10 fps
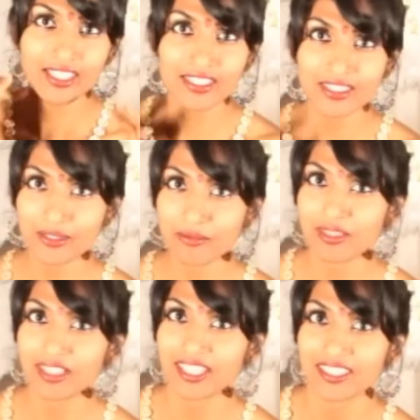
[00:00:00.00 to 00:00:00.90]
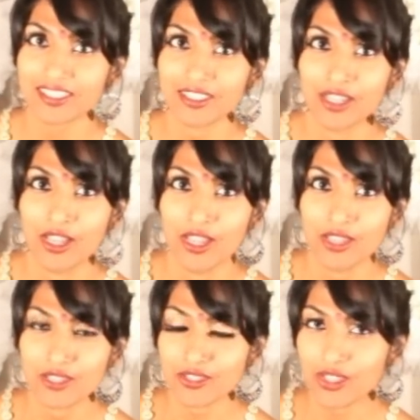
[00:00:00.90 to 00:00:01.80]
is complete.
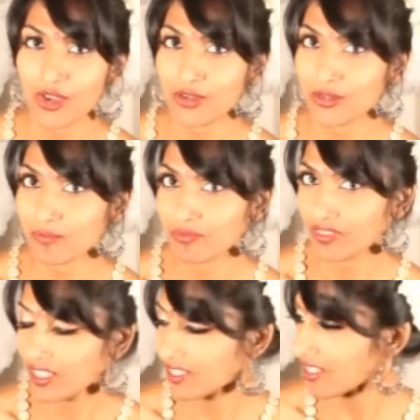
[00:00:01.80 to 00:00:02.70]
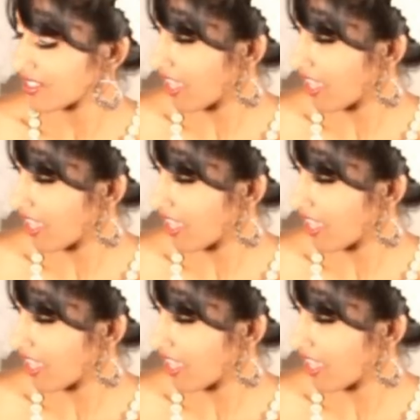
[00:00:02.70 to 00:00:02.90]
So this is